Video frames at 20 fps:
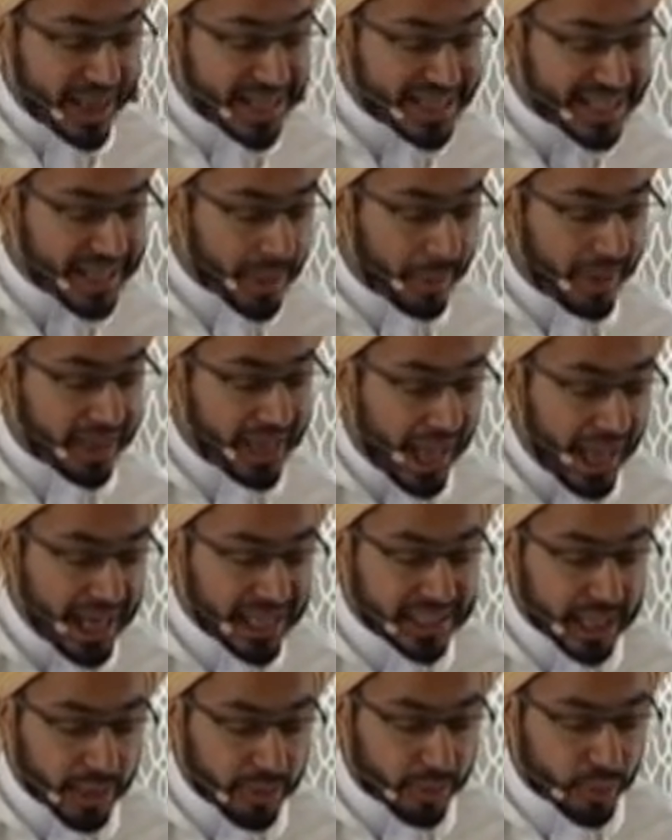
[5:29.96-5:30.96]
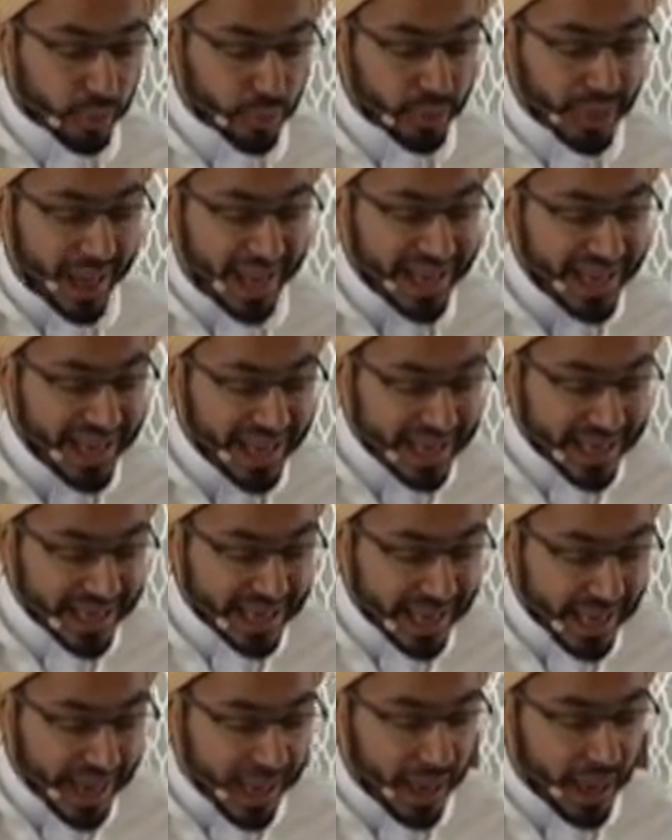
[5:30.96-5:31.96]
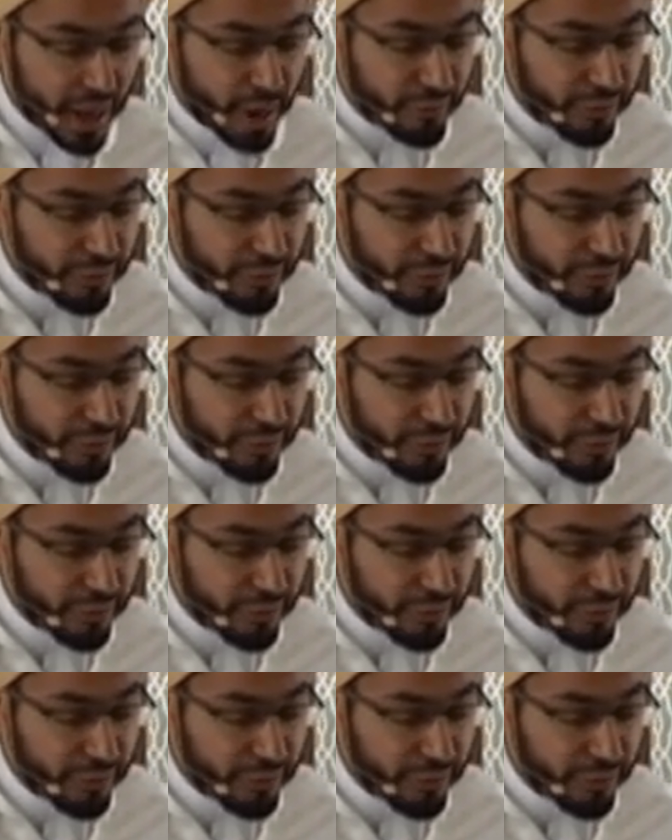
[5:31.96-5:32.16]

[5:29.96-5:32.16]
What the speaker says: sab'an hal tanzuruna illa